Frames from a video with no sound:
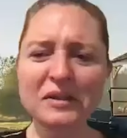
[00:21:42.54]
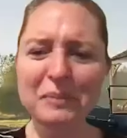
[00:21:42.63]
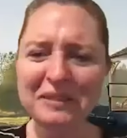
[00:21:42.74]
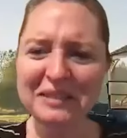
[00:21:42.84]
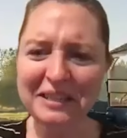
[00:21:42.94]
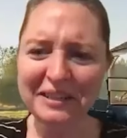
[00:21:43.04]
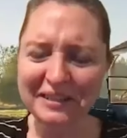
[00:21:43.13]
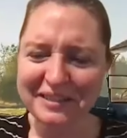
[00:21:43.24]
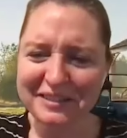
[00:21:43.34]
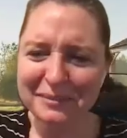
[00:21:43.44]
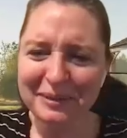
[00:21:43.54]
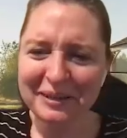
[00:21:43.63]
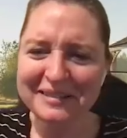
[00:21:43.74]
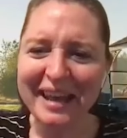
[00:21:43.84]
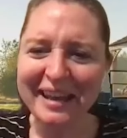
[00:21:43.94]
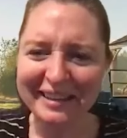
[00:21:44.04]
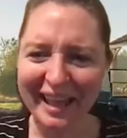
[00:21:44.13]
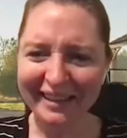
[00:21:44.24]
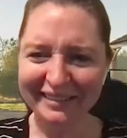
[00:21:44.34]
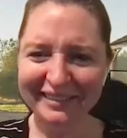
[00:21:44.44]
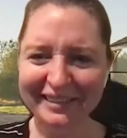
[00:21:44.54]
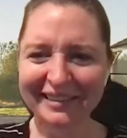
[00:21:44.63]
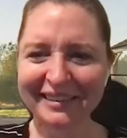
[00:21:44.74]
it's been years, yeah, but is that Kubrick. in that?